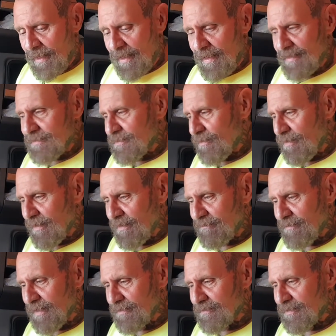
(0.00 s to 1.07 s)
And so I've
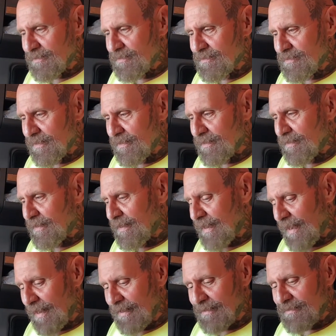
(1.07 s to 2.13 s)
got this uh,
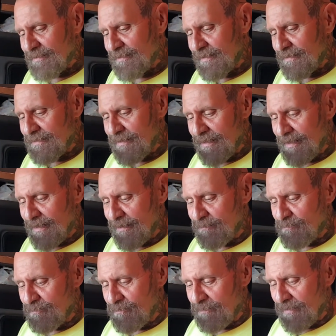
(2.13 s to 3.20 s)
Galaxy Tab
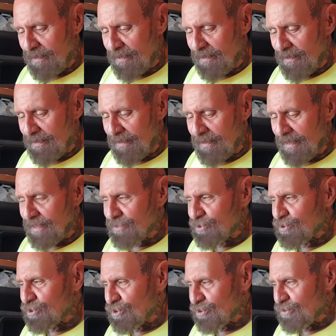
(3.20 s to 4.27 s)
uh,
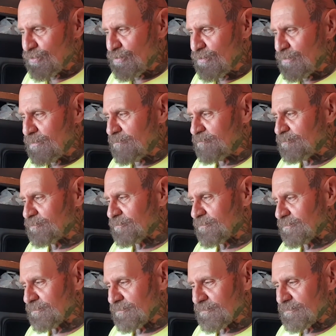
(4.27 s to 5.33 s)
S two
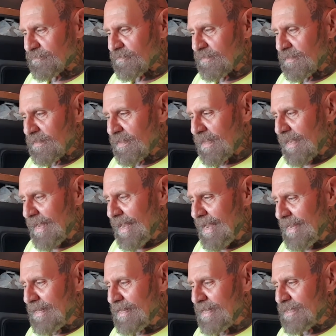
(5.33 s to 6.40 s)

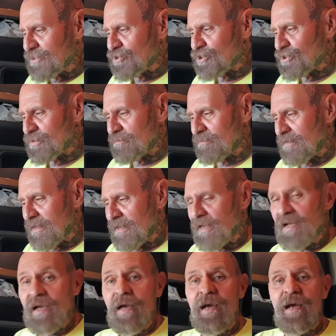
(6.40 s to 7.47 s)
eight inch,
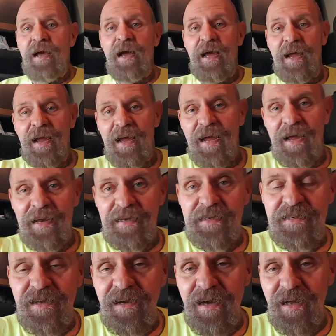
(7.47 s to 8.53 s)
and
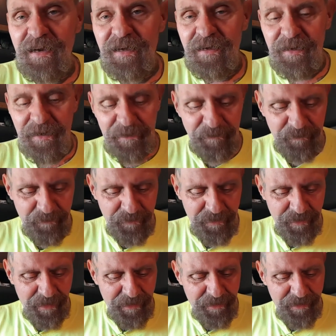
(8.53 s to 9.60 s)
it's got a,
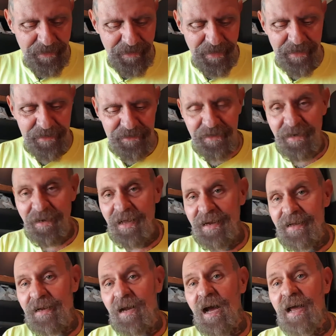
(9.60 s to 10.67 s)
I think it has a, like
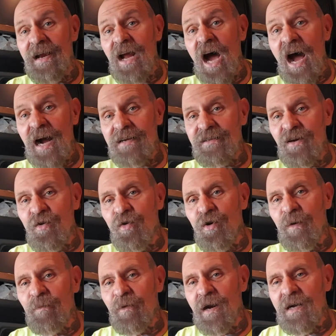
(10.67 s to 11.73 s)
a, an
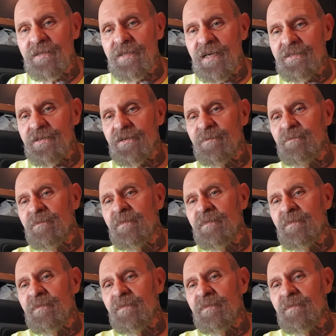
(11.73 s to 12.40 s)
octa-core processor,